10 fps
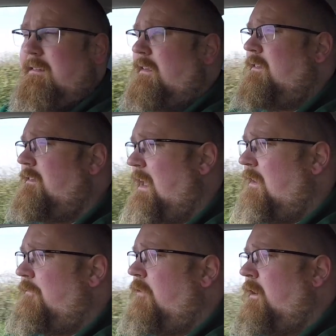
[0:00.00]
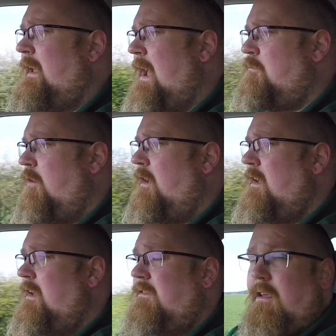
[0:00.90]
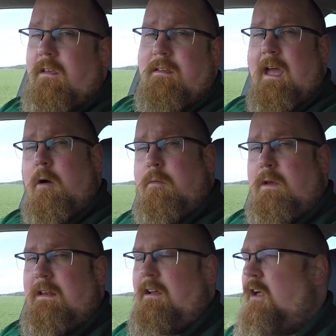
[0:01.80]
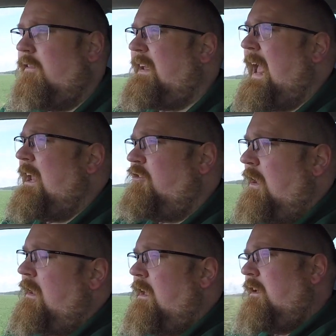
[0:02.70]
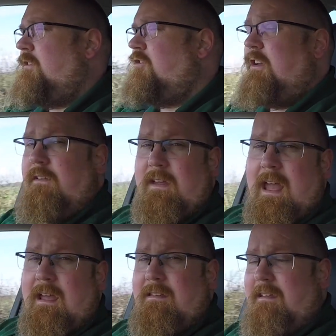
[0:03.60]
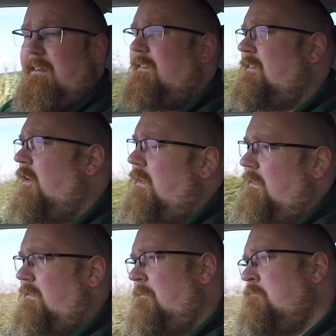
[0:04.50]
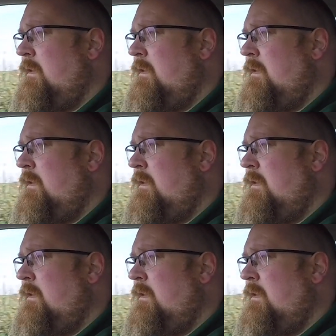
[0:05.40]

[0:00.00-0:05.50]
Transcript: sensors and a front camera does help when kind of gauging the GV80 size.